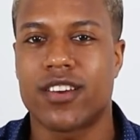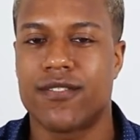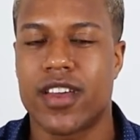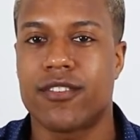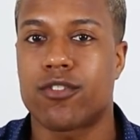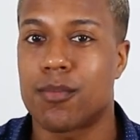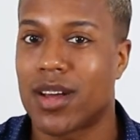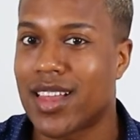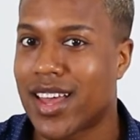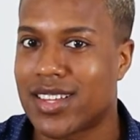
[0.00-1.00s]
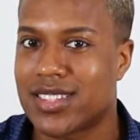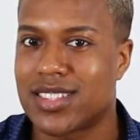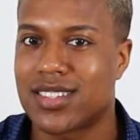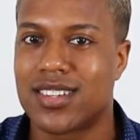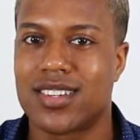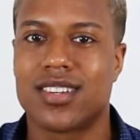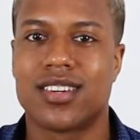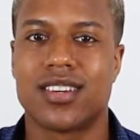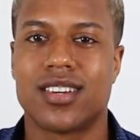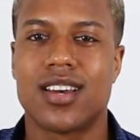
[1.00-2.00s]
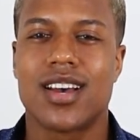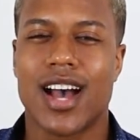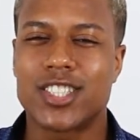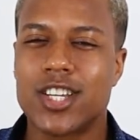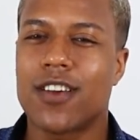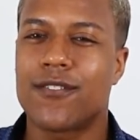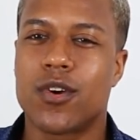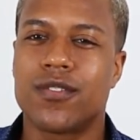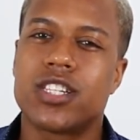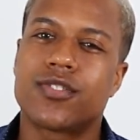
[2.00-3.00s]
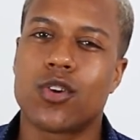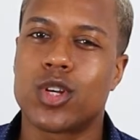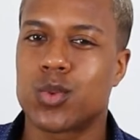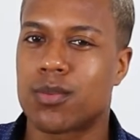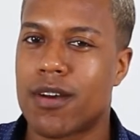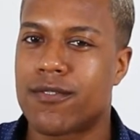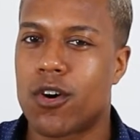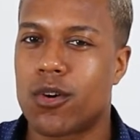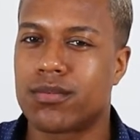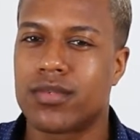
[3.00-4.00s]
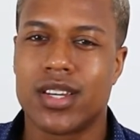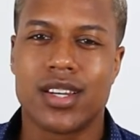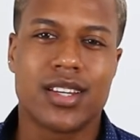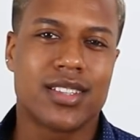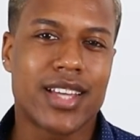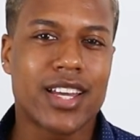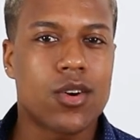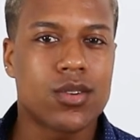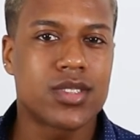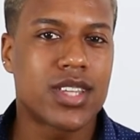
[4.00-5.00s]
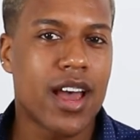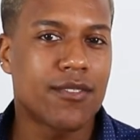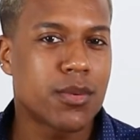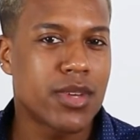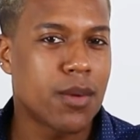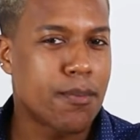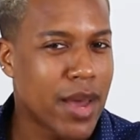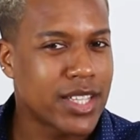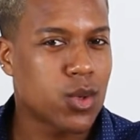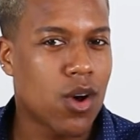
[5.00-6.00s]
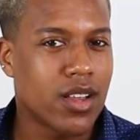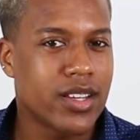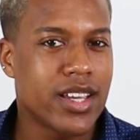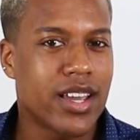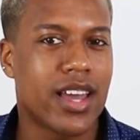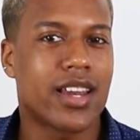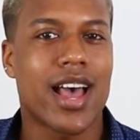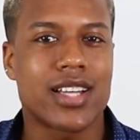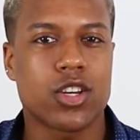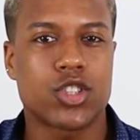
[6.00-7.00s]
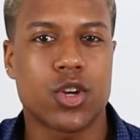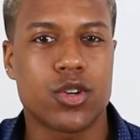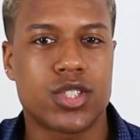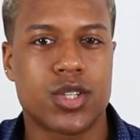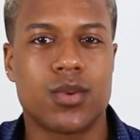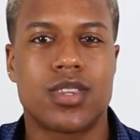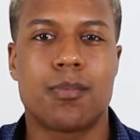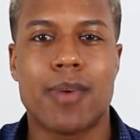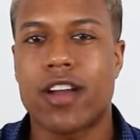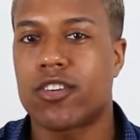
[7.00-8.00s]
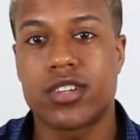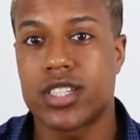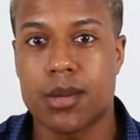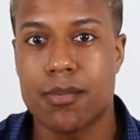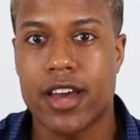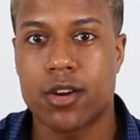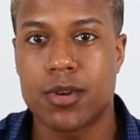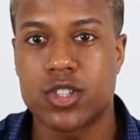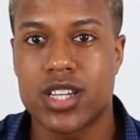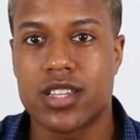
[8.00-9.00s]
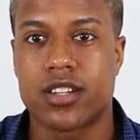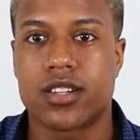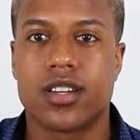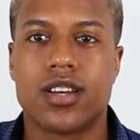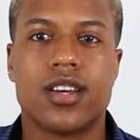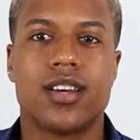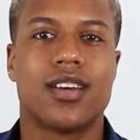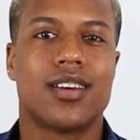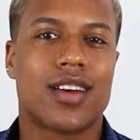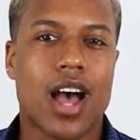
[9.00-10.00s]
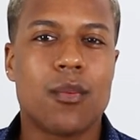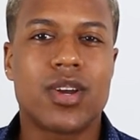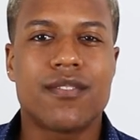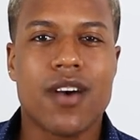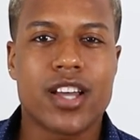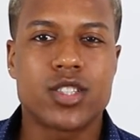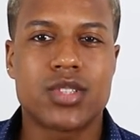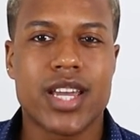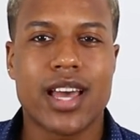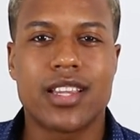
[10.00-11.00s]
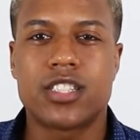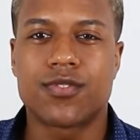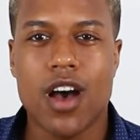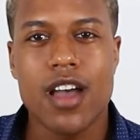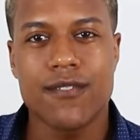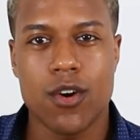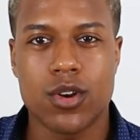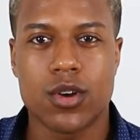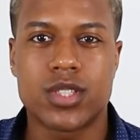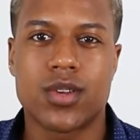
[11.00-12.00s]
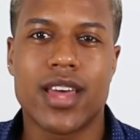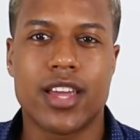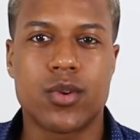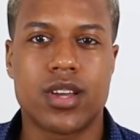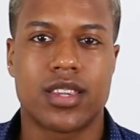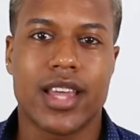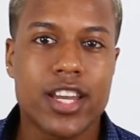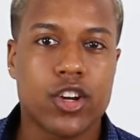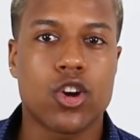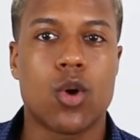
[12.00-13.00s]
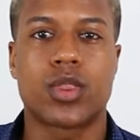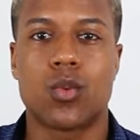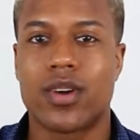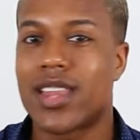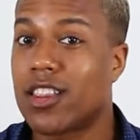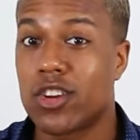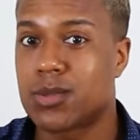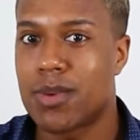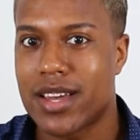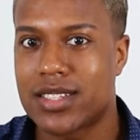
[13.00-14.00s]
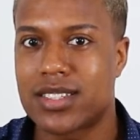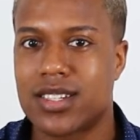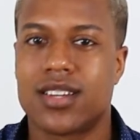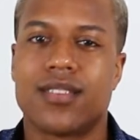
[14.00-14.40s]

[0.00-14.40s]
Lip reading: convey from a glance. I took a few of these photos with my phone. They don't have to be the best quality, and as I'll show you soon, the background doesn't matter much either. I would advise you take at least 5 photos so that you can later go with the one that looks best.